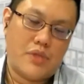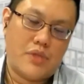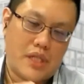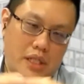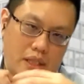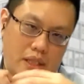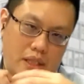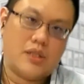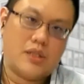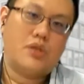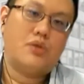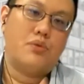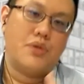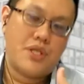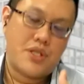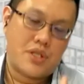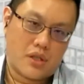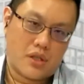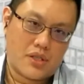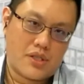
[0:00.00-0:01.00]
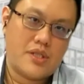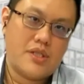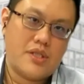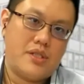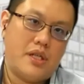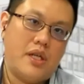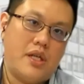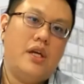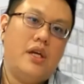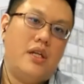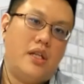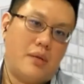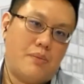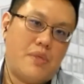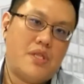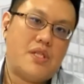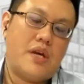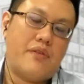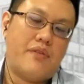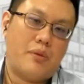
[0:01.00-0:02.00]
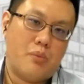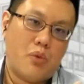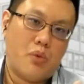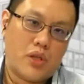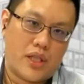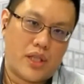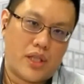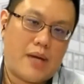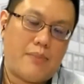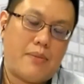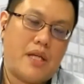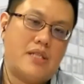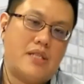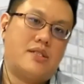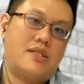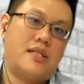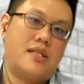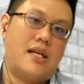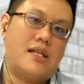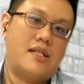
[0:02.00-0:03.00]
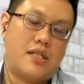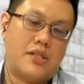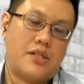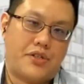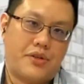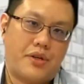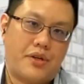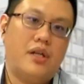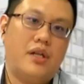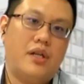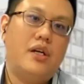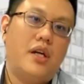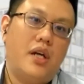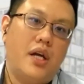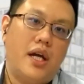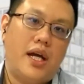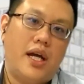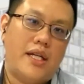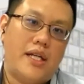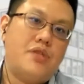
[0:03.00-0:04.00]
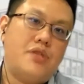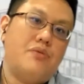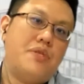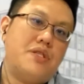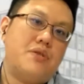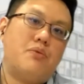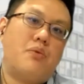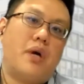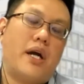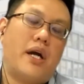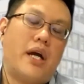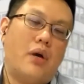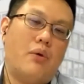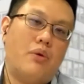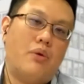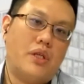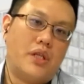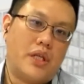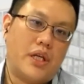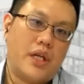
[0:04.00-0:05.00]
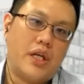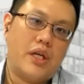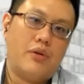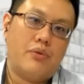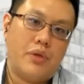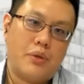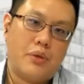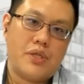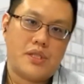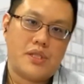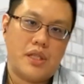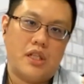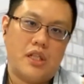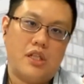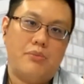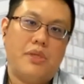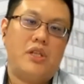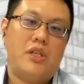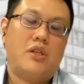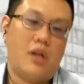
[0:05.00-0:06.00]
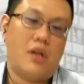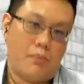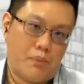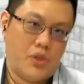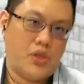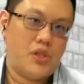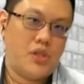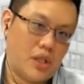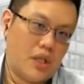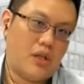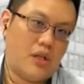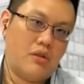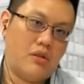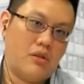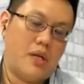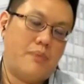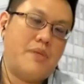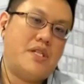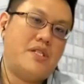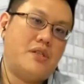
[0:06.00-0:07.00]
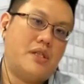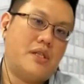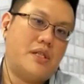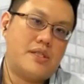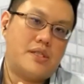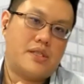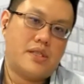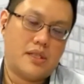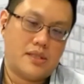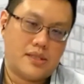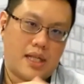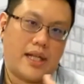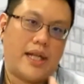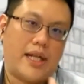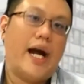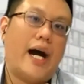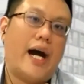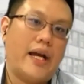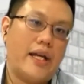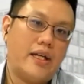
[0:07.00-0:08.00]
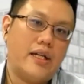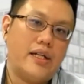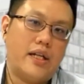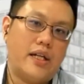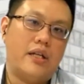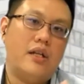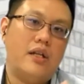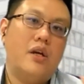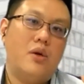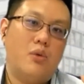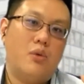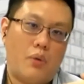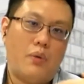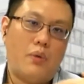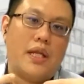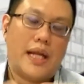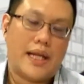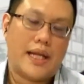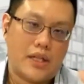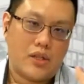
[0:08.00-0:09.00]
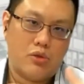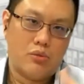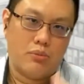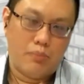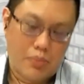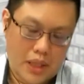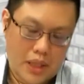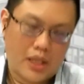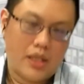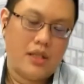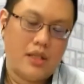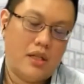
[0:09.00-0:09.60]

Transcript: internal resources, that means having more debt, etc. And that's the reason why our gearing was a little bit toppish now. That means it's slightly higher than what we like it to be.